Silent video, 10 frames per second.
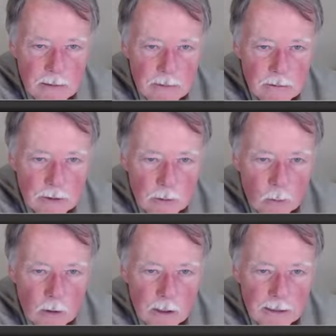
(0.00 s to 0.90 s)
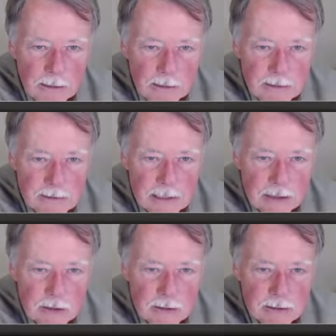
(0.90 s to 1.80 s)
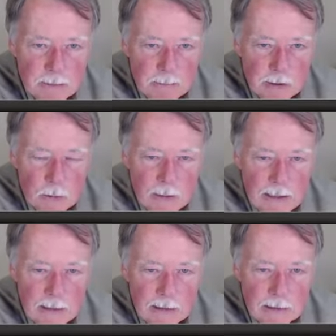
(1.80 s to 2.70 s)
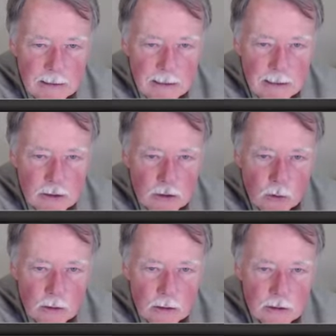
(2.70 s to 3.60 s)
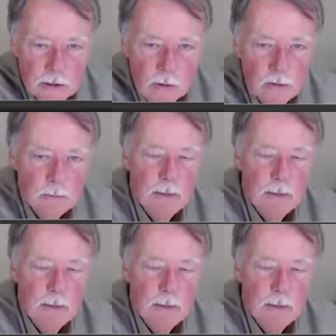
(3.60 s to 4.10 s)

So you're working in sections in between and getting shorter stones.